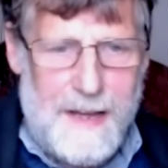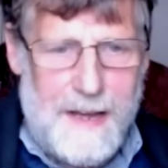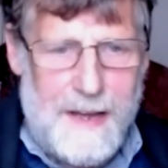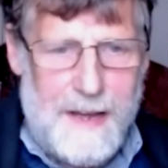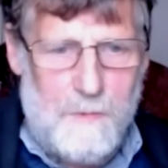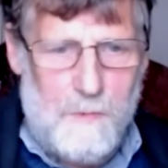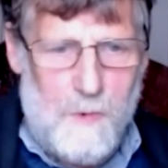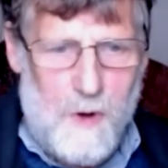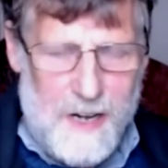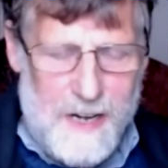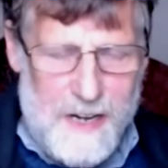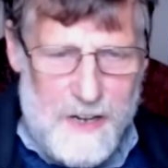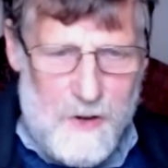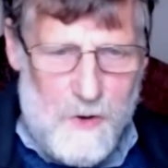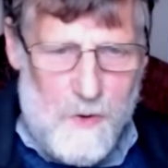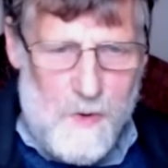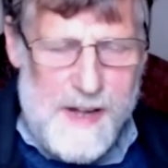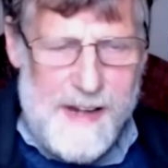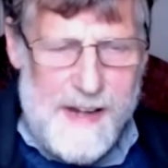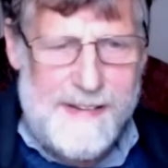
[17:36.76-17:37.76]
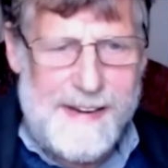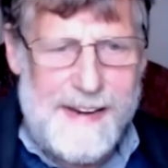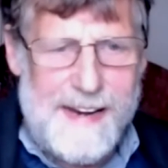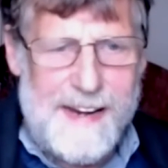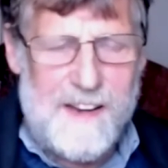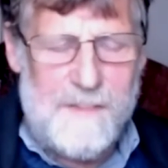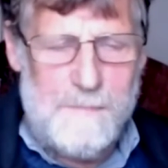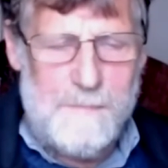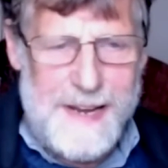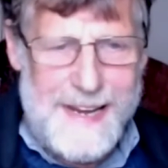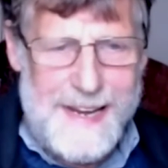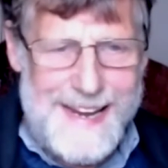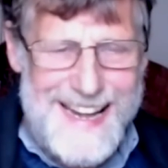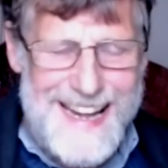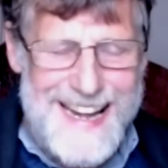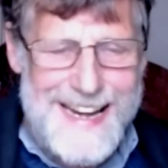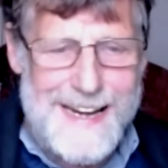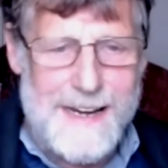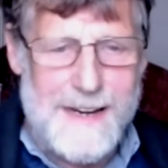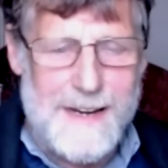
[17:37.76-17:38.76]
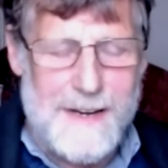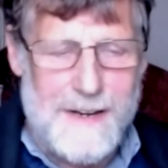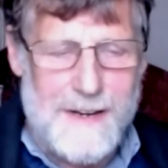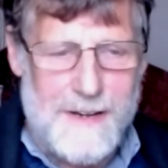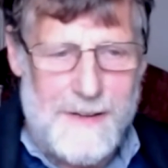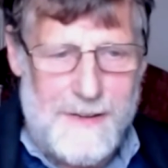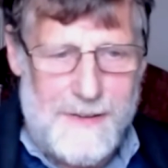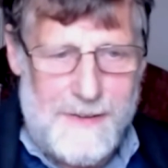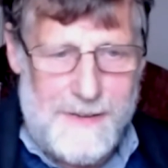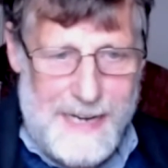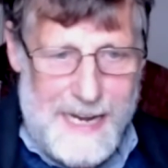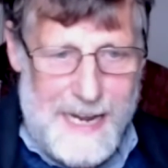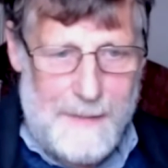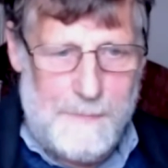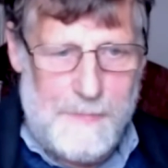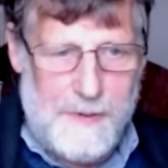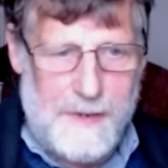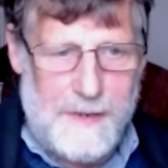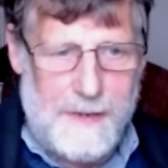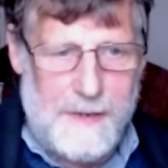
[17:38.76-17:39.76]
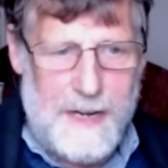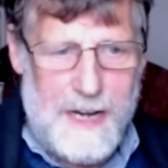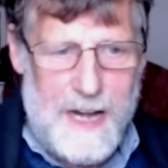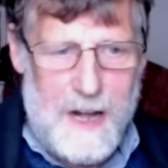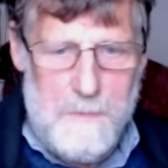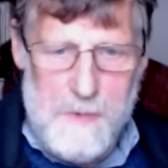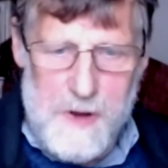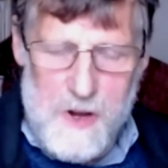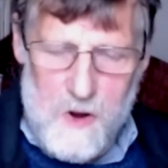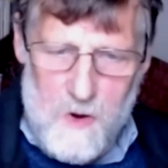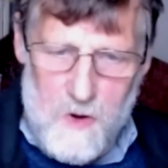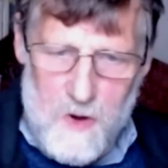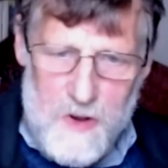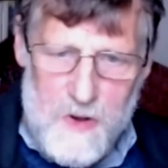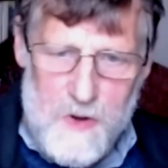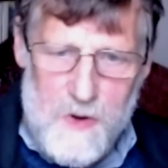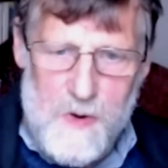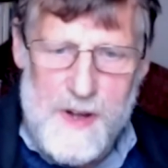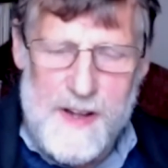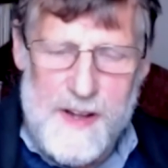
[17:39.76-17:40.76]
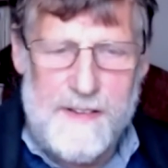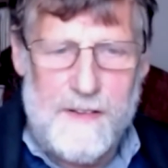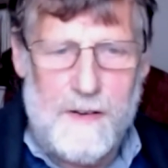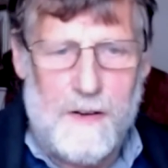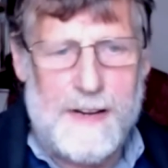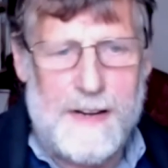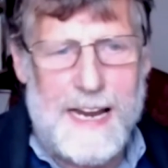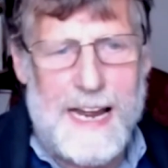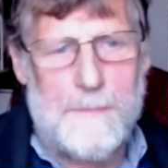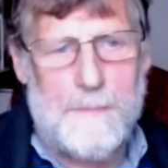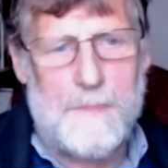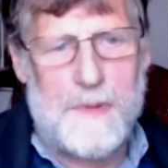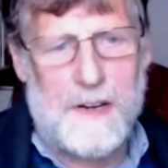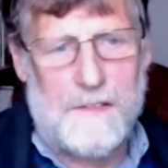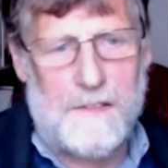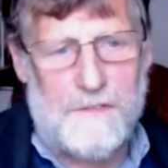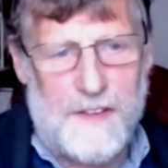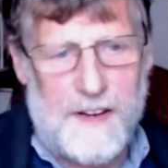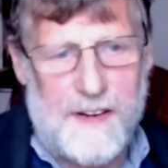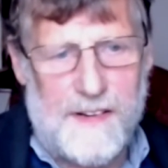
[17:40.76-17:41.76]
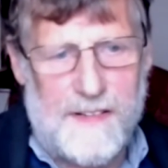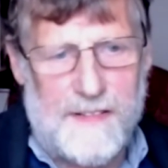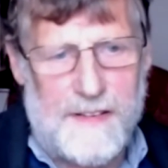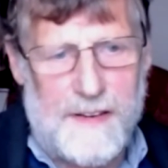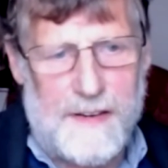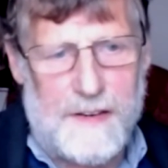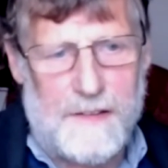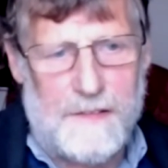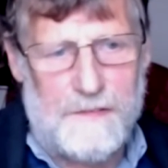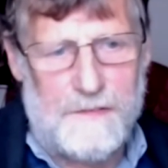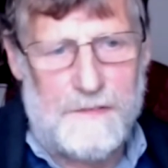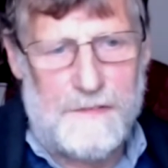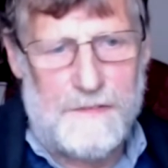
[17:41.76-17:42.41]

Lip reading: one can only say it's beginning to happen. And we all know it's not happening fast enough.